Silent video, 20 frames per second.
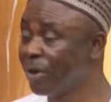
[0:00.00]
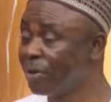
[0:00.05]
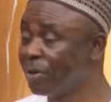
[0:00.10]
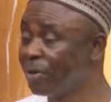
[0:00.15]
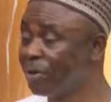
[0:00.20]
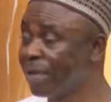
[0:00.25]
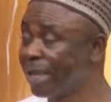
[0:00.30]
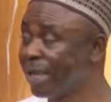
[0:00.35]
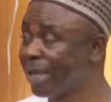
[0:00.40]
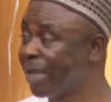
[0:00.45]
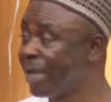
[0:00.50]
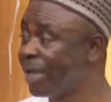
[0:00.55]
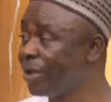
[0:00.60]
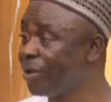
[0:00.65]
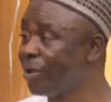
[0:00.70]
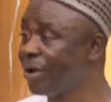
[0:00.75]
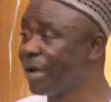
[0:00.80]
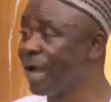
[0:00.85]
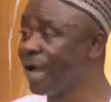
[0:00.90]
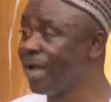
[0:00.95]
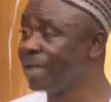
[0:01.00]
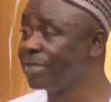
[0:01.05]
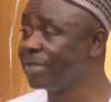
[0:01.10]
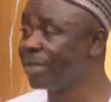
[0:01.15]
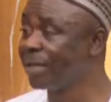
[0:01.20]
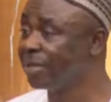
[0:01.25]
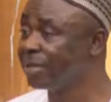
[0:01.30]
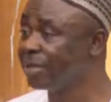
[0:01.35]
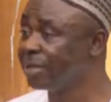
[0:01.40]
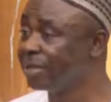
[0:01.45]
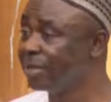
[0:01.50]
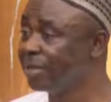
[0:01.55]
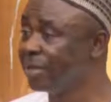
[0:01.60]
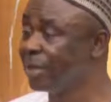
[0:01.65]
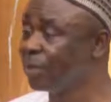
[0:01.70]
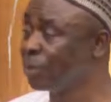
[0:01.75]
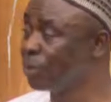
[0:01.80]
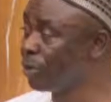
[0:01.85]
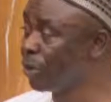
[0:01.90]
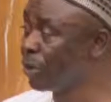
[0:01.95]
you declare your asset,
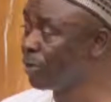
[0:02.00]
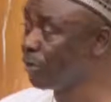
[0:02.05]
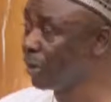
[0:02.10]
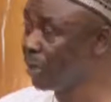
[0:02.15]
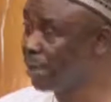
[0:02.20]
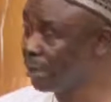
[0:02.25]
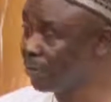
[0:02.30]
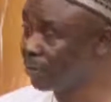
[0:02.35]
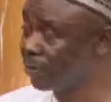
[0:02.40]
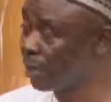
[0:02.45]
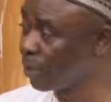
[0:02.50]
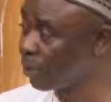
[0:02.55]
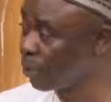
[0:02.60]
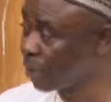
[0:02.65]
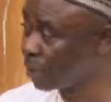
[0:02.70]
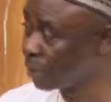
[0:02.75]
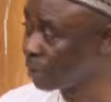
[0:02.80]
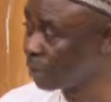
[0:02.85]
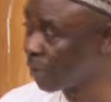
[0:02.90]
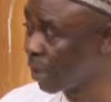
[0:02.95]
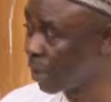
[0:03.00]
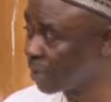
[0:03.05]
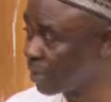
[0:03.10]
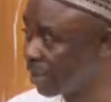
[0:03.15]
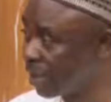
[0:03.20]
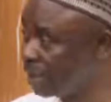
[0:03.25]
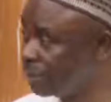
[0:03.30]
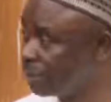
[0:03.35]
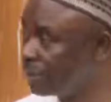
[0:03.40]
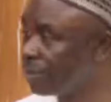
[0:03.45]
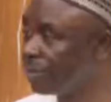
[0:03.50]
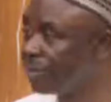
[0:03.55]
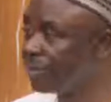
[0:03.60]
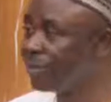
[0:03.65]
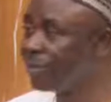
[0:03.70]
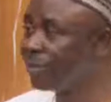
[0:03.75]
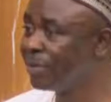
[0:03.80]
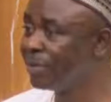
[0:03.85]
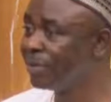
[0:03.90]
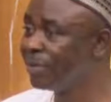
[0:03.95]
they will not believe in what you are saying.
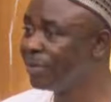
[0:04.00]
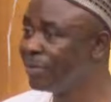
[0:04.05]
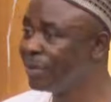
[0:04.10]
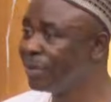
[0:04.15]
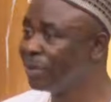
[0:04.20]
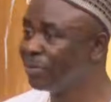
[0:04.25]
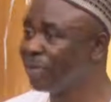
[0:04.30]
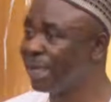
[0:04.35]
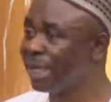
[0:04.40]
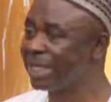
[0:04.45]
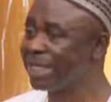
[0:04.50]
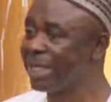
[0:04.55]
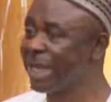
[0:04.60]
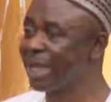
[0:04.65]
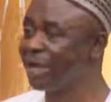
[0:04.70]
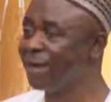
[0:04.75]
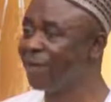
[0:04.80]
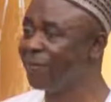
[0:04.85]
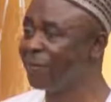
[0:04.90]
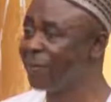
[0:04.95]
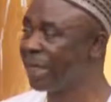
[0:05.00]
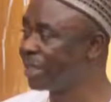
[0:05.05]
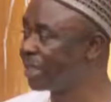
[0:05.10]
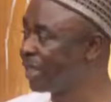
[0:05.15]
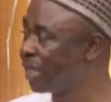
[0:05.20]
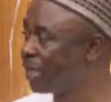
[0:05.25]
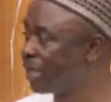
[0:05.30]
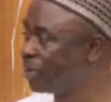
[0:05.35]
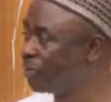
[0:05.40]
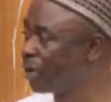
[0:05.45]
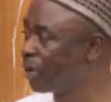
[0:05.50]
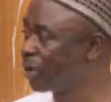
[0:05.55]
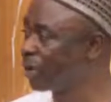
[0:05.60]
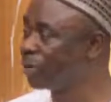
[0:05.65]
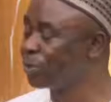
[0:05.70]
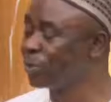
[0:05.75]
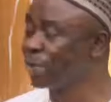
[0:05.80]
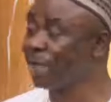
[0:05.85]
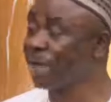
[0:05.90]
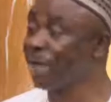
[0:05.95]
By the time government and labor
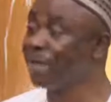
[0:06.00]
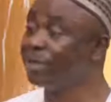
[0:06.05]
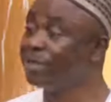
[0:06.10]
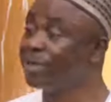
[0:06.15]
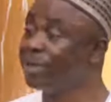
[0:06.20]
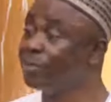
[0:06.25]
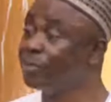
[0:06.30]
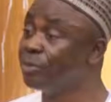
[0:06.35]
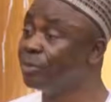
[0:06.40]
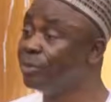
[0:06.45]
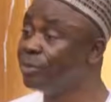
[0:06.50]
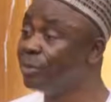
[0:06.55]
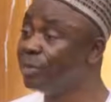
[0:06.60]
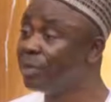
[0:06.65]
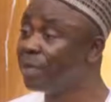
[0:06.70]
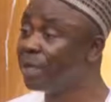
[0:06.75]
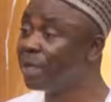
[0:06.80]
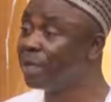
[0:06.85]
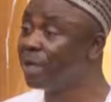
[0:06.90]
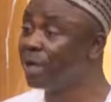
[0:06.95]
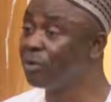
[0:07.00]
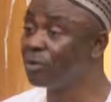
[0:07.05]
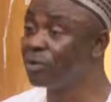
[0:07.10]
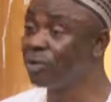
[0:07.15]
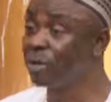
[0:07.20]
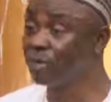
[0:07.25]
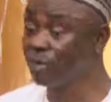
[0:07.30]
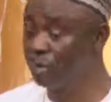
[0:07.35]
go to a round table, then we'll be